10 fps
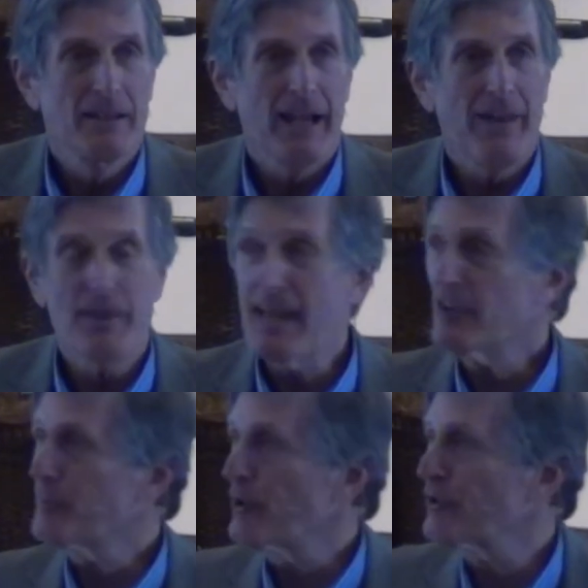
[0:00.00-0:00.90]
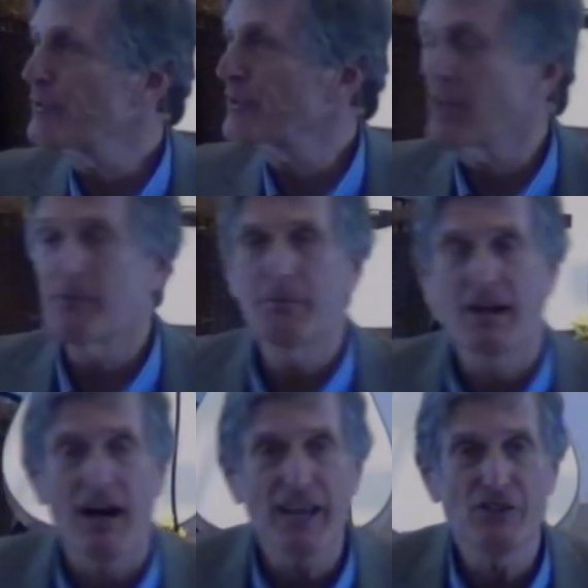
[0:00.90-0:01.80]
and the next person was coming
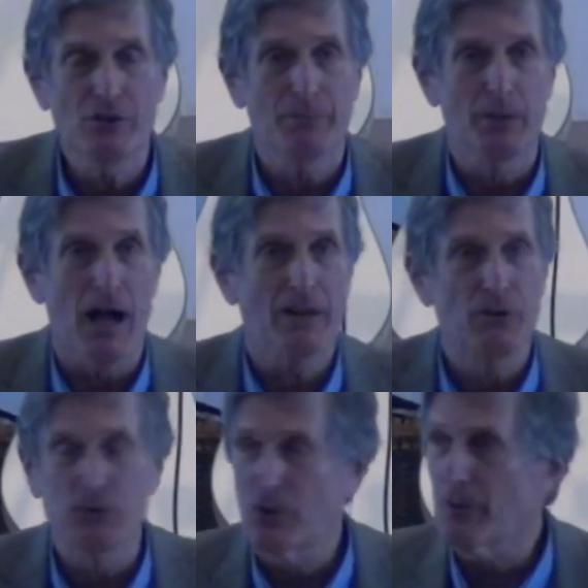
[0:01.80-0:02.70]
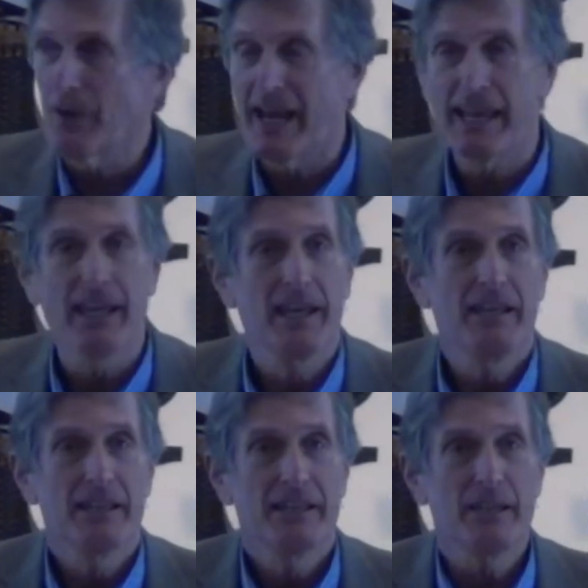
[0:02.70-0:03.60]
behind you and blocked the doorway,
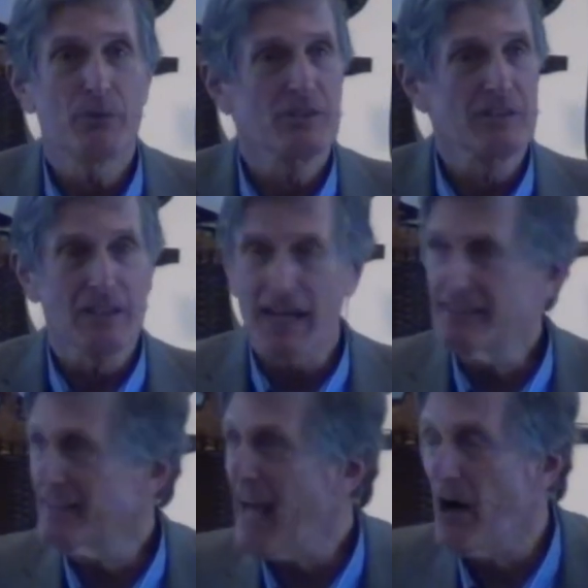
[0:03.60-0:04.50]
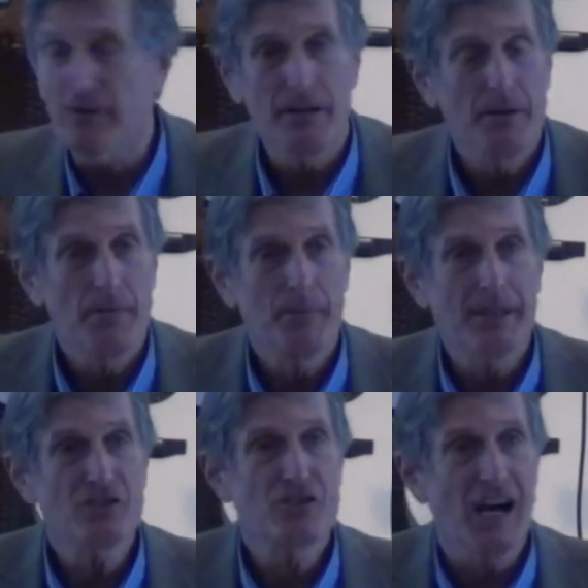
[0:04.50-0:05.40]
it was lights out,
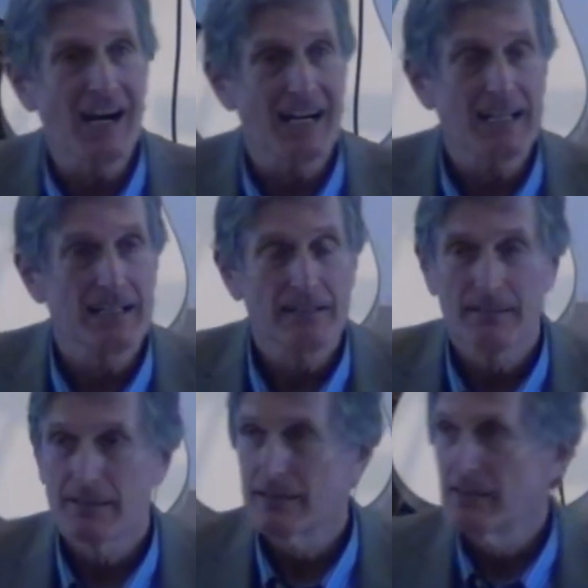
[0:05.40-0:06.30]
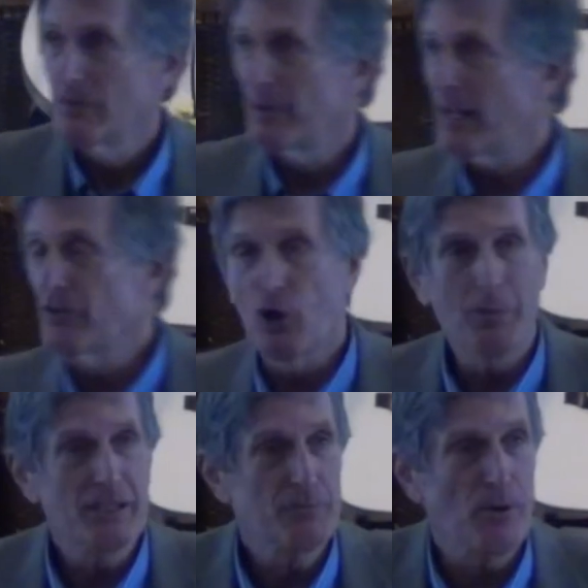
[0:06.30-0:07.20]
pitch dark. Well, now
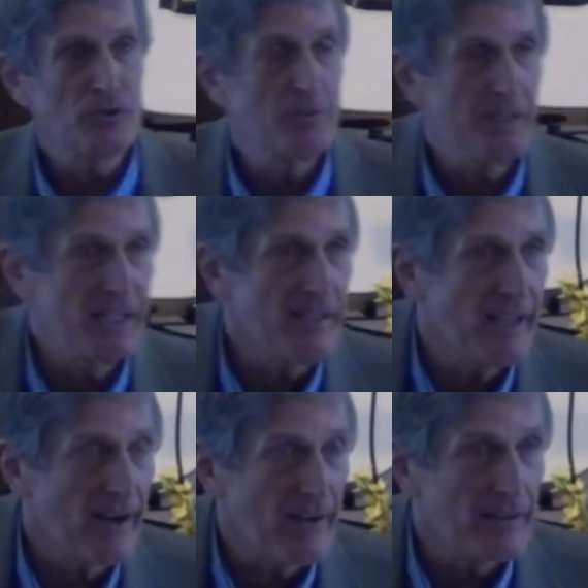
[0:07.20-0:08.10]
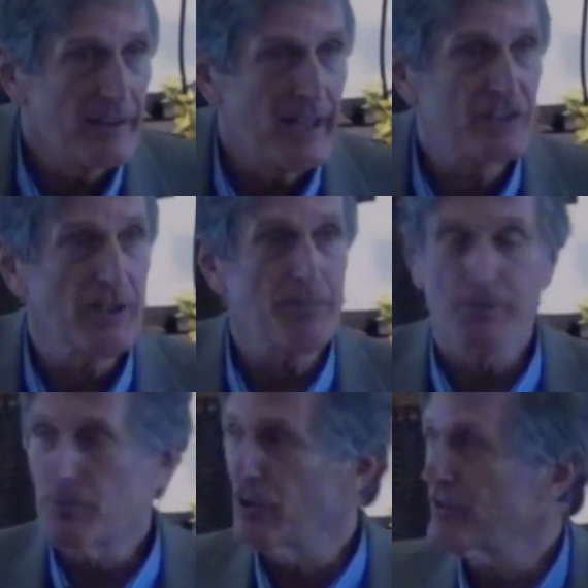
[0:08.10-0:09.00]
nobody's supposed to be in there except the
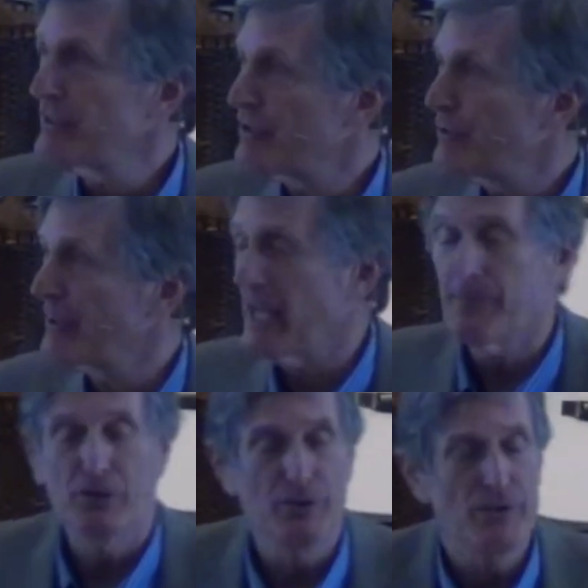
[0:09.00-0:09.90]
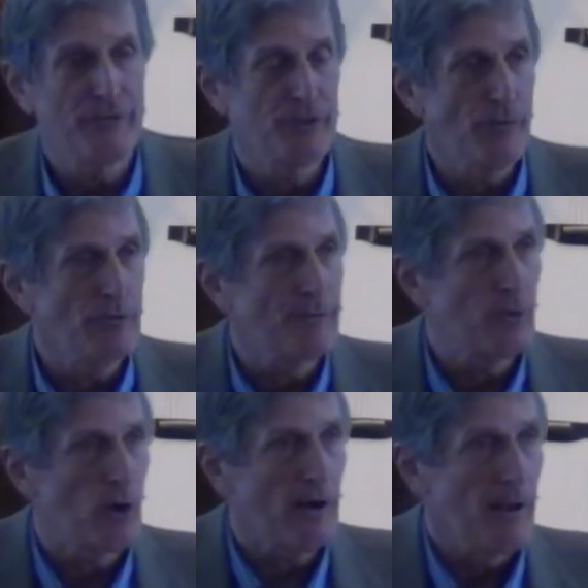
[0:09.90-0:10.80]
person that you came to do the funeral
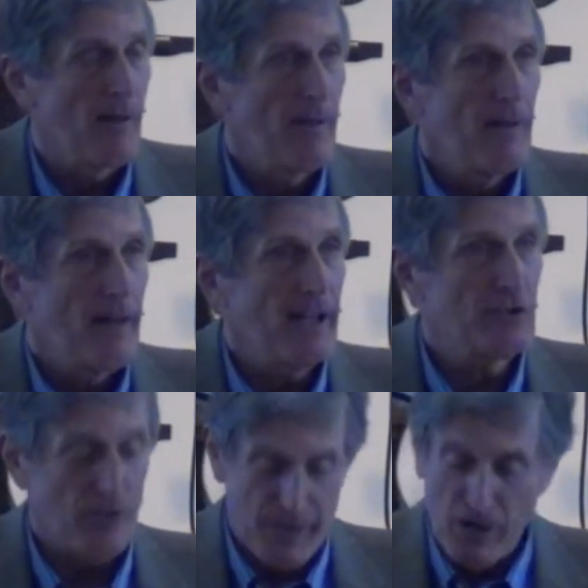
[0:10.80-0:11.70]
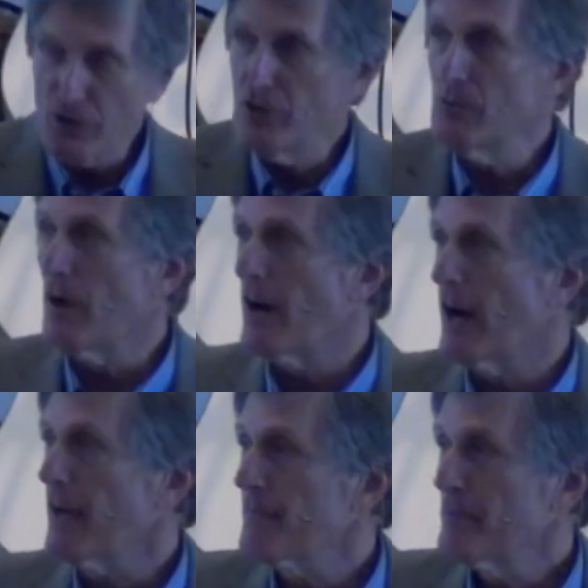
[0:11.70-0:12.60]
for. And so there you
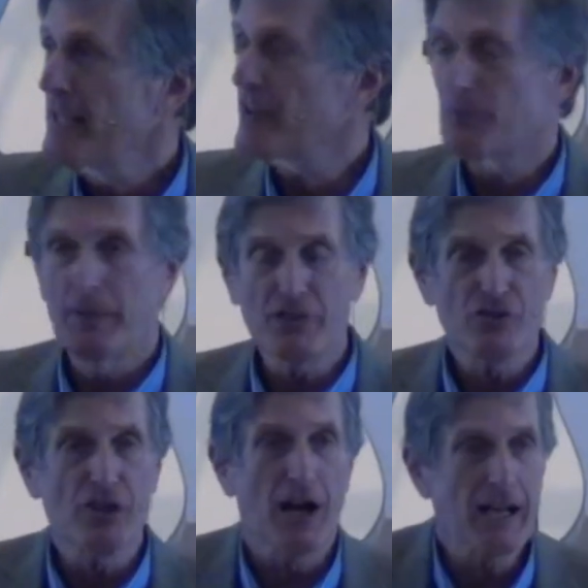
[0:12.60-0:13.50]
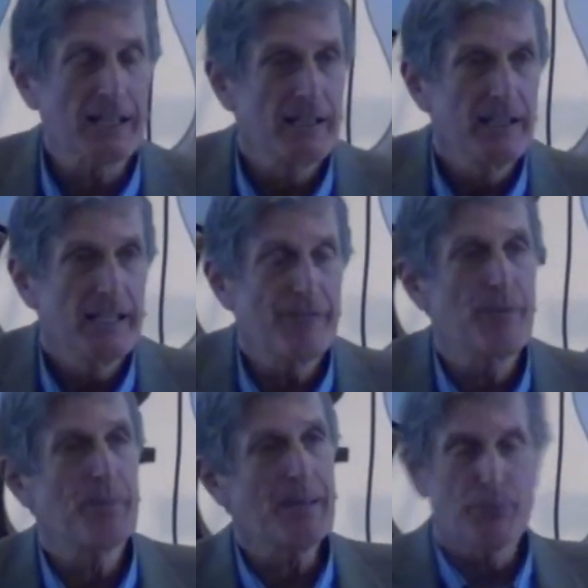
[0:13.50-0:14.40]
are, it's pitch dark. If
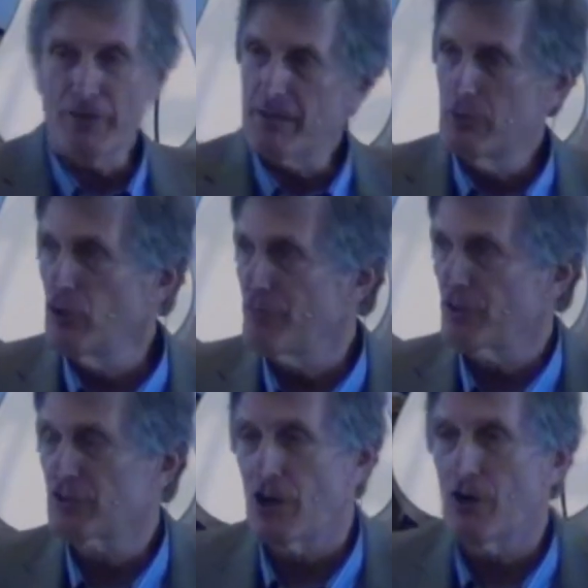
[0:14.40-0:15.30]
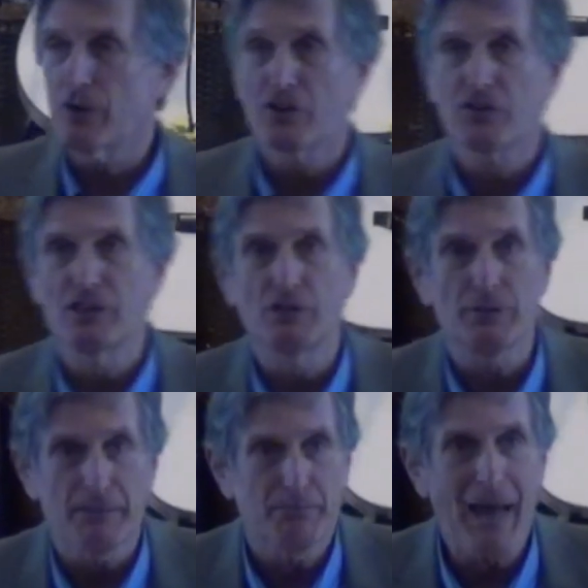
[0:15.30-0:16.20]
the people that moved the stone are
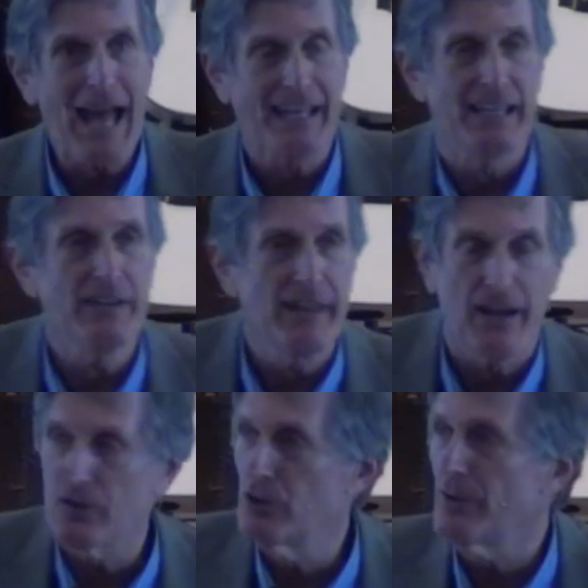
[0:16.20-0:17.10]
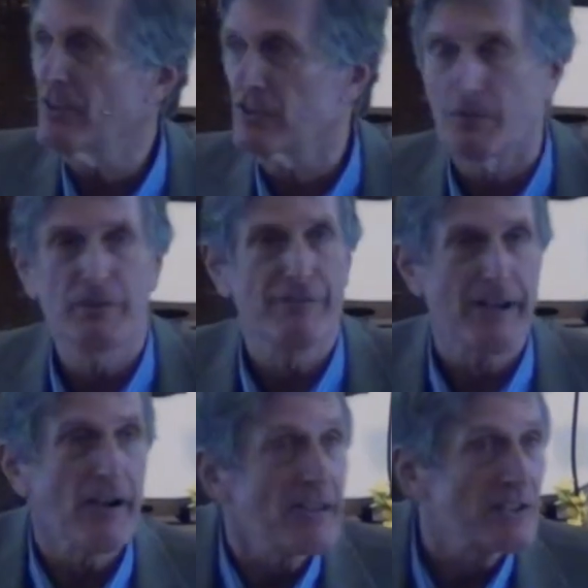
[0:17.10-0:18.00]
still back in there doing some
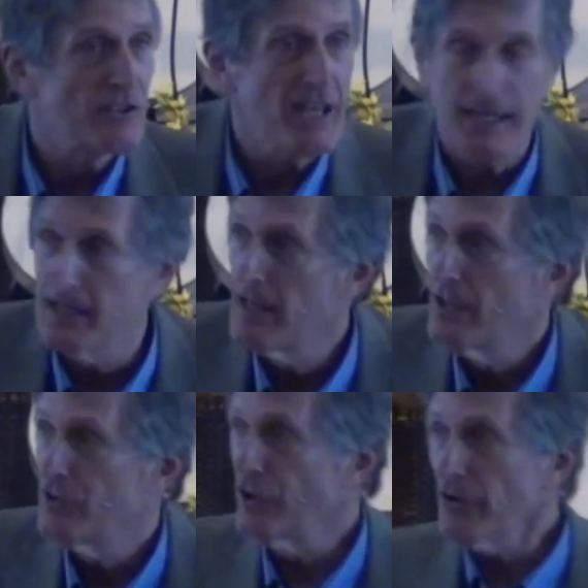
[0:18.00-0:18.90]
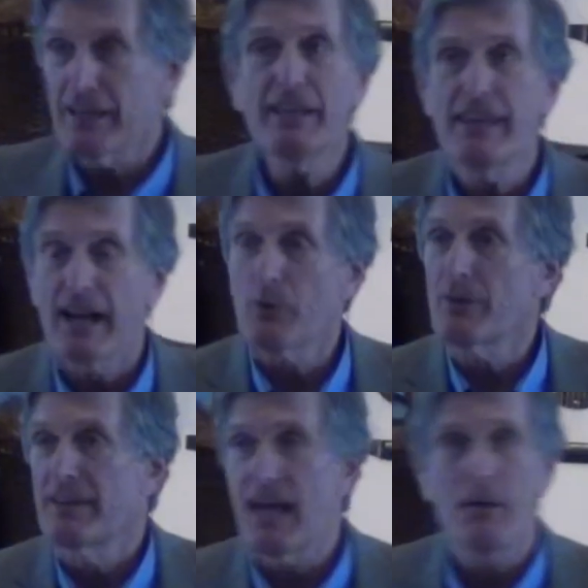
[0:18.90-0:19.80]
nefarious thing, you're in there
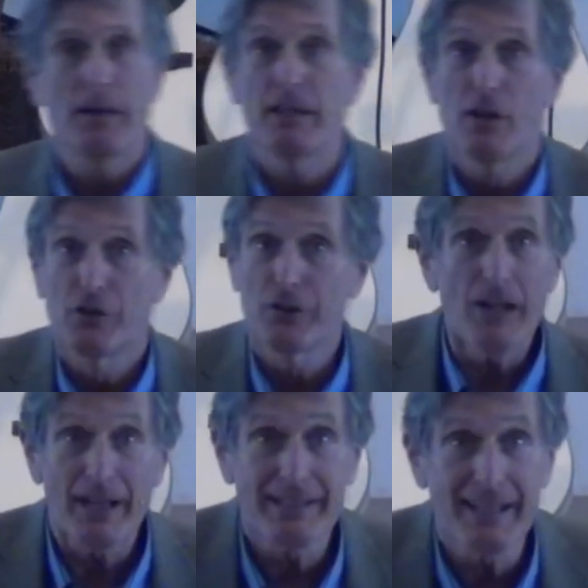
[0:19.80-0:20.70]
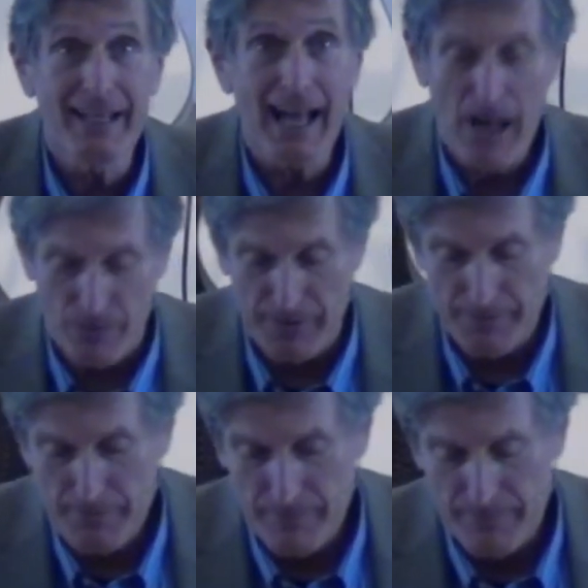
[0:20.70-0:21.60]
with them and you're not getting out.
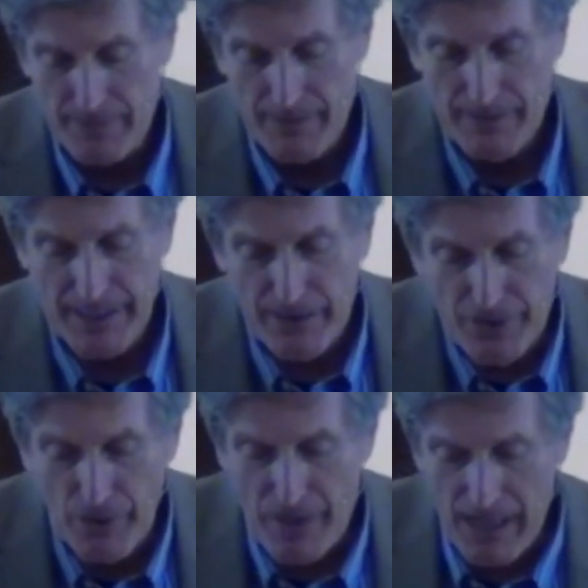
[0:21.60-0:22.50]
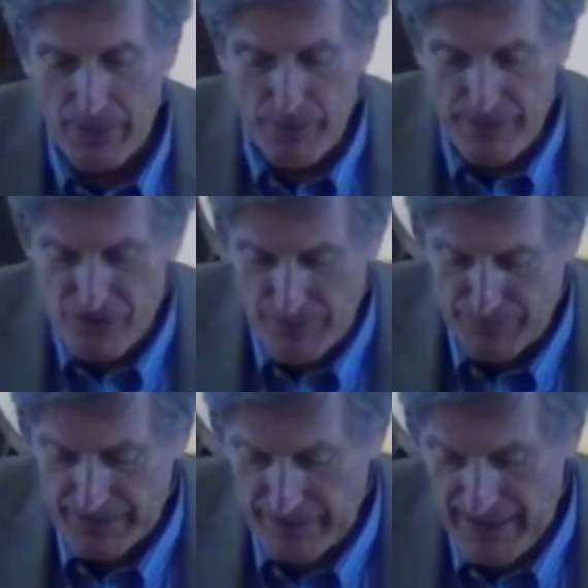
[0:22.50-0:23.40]
I don't know that I would have
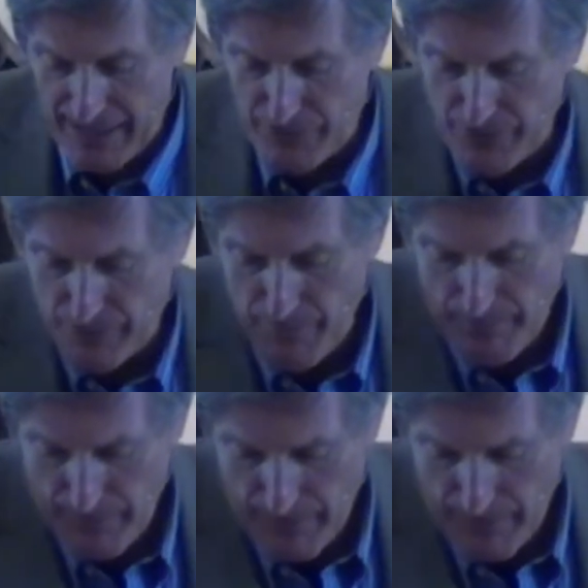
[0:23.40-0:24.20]
jumped into that tomb.